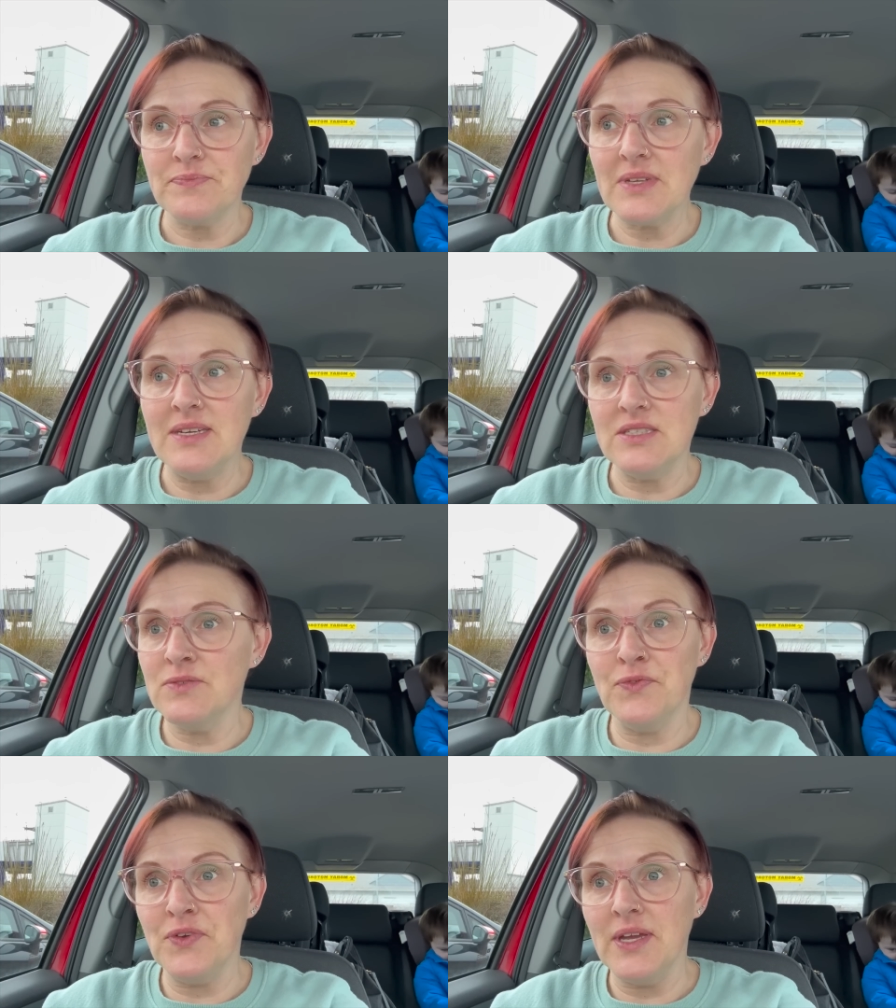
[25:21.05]
and it
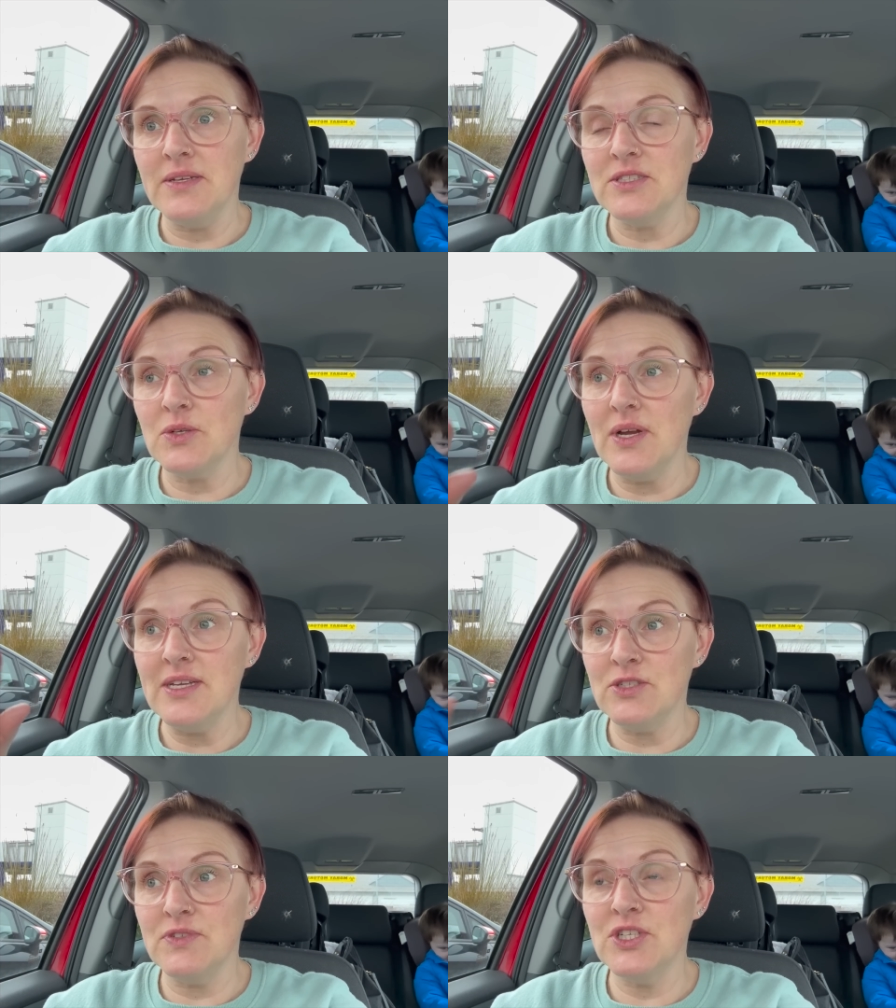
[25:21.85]
doesn't fit. So I
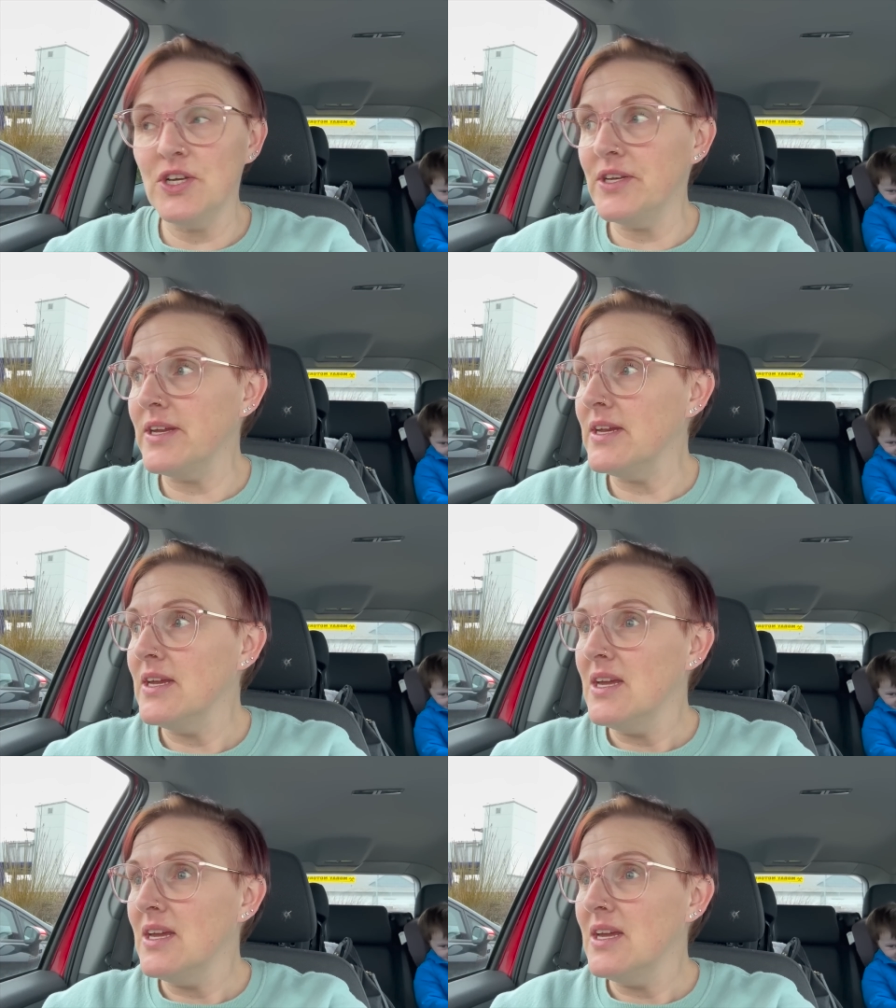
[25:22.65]
had to return it.